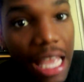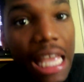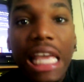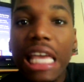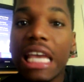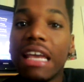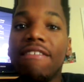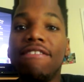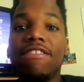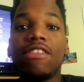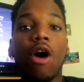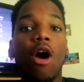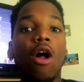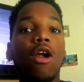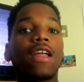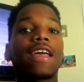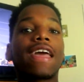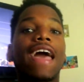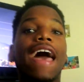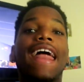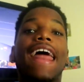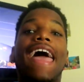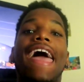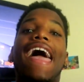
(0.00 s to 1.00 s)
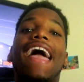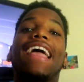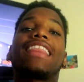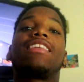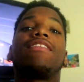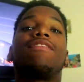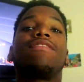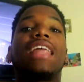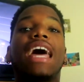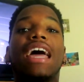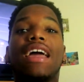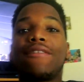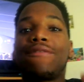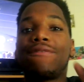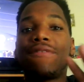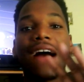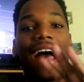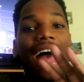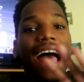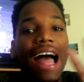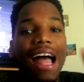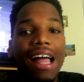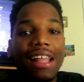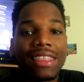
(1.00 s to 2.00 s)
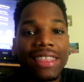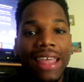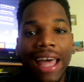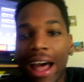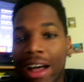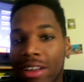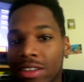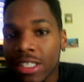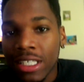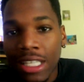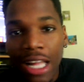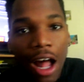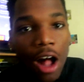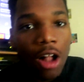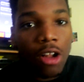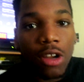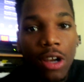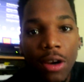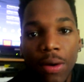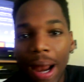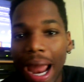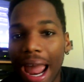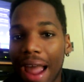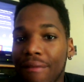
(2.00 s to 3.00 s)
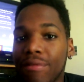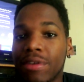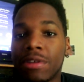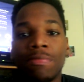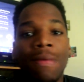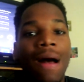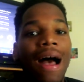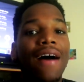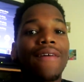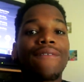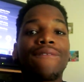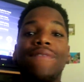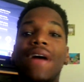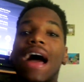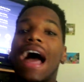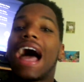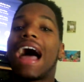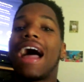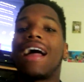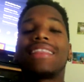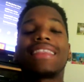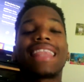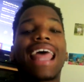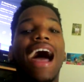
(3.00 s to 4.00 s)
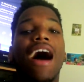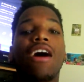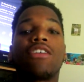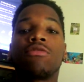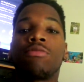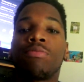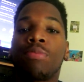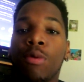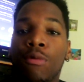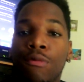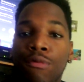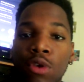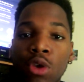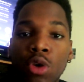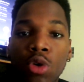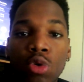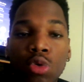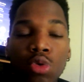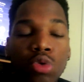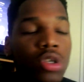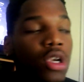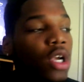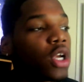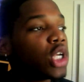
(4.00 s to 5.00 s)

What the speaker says: Even though I only got active like 5,000, because I only averaged about 5,000 per views.